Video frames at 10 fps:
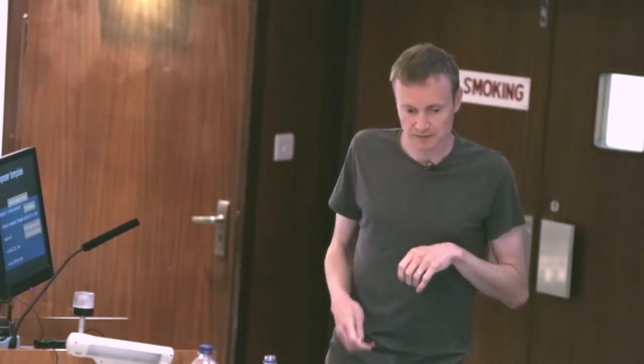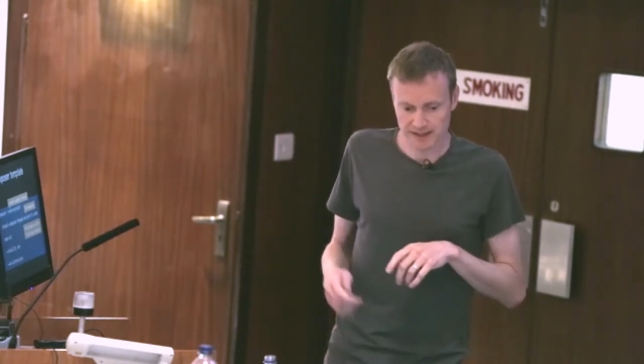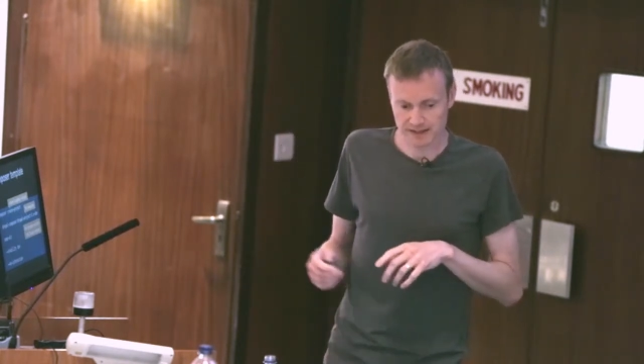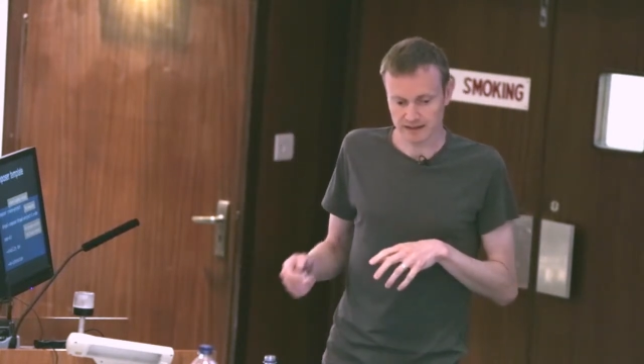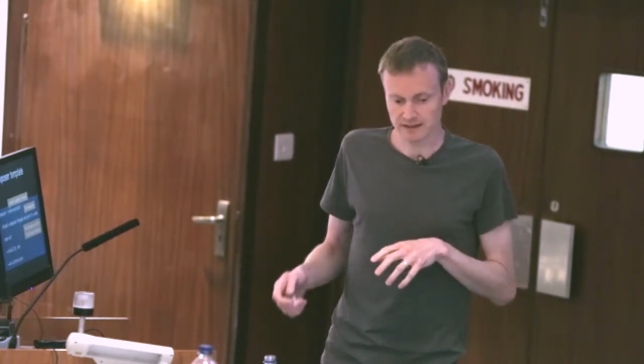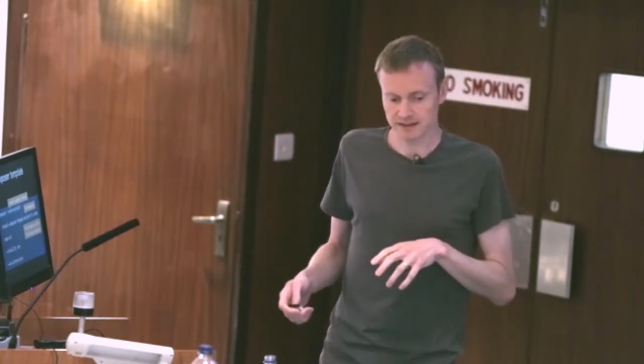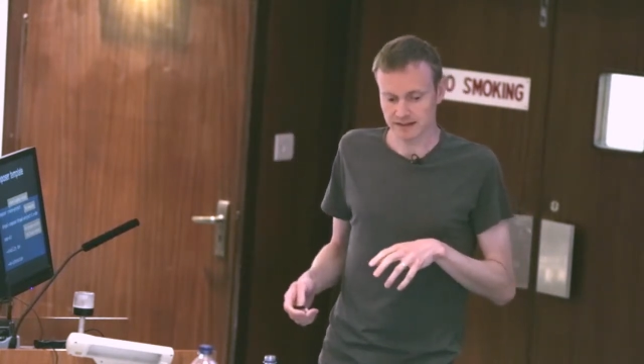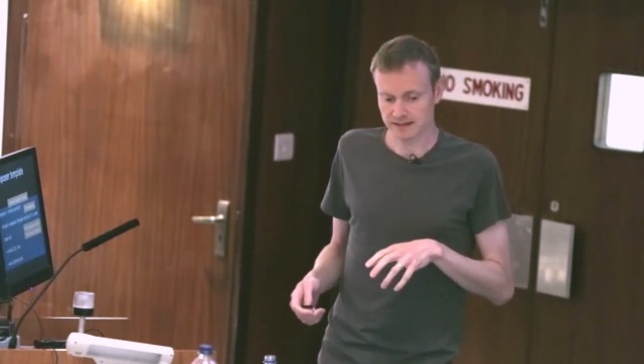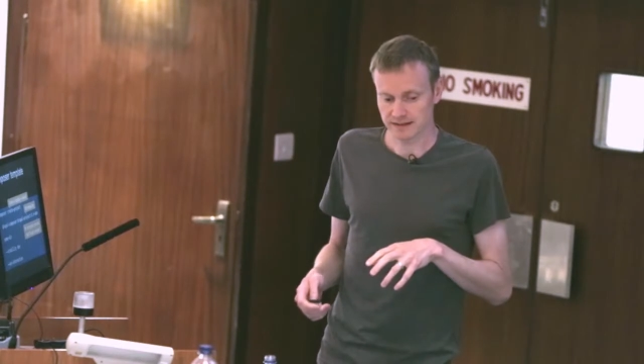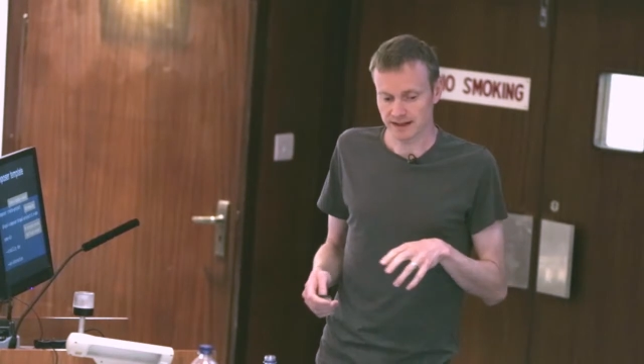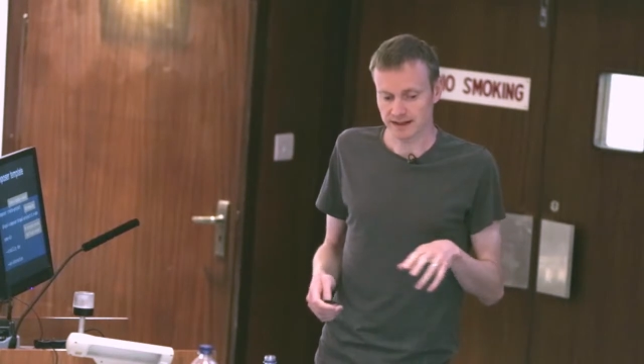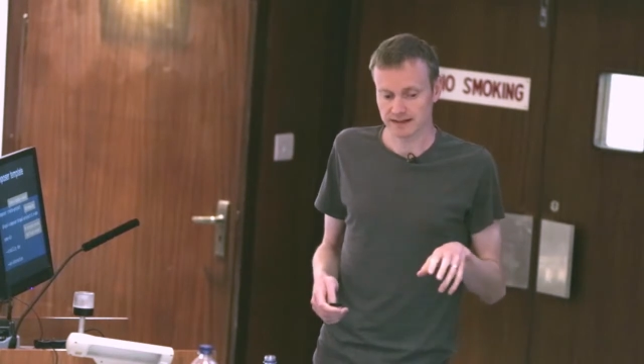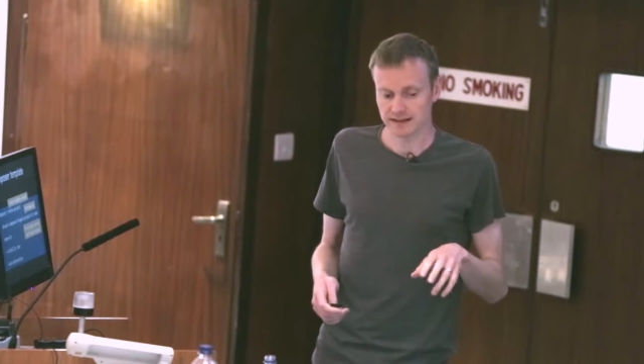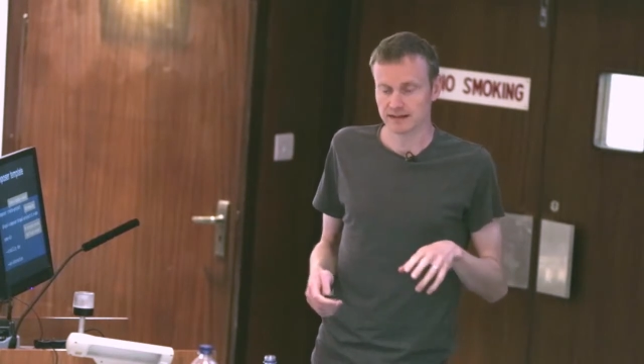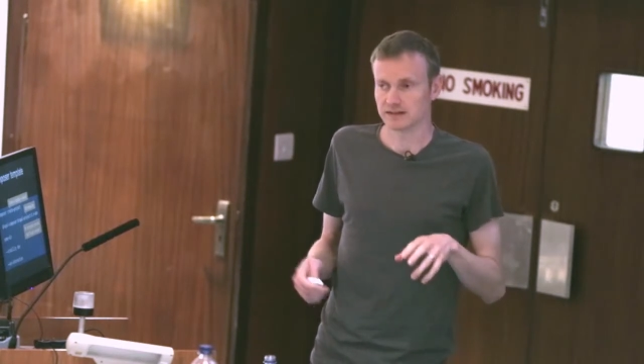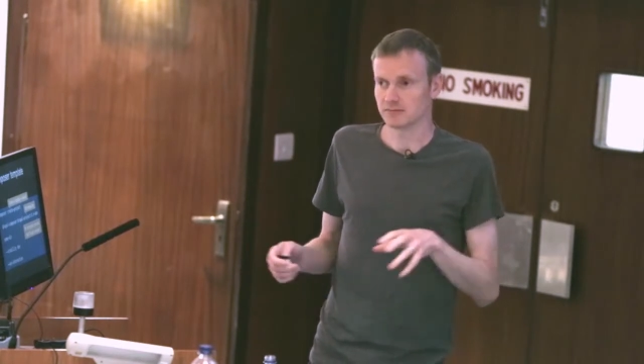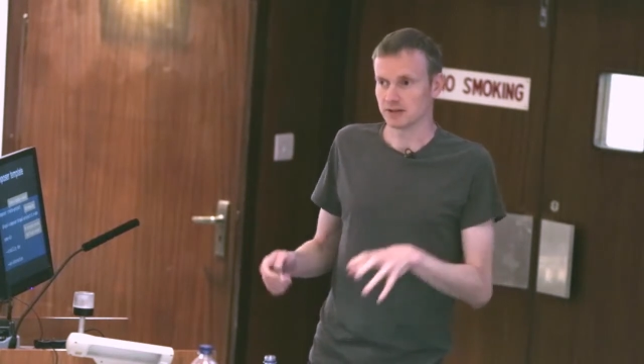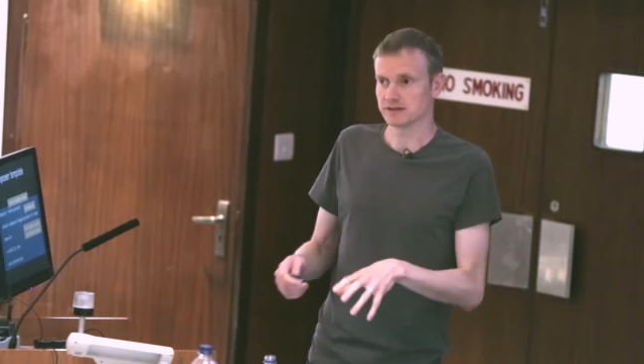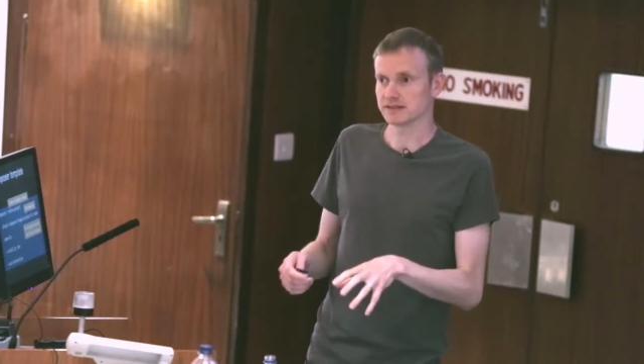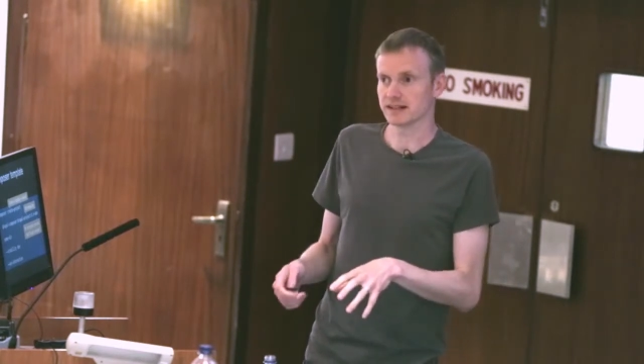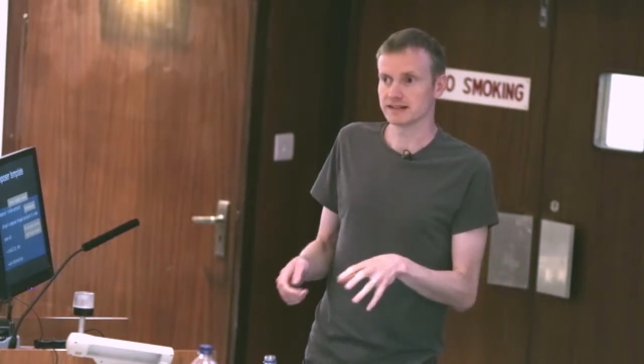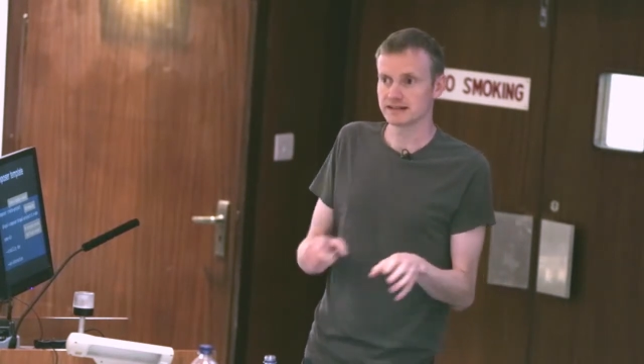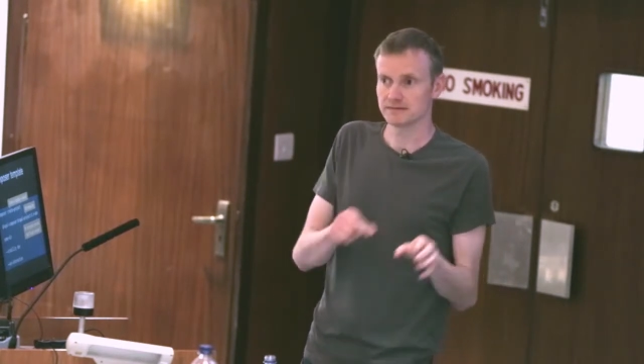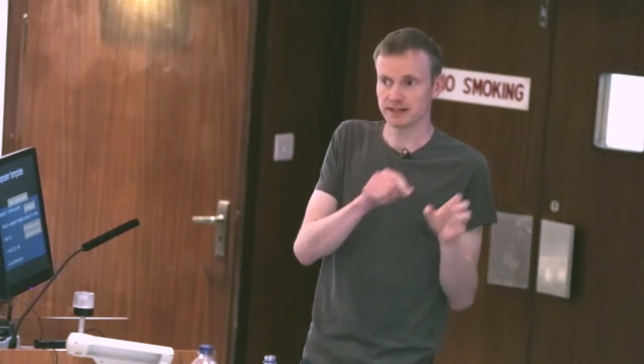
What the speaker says: We can go into that Composer JSON,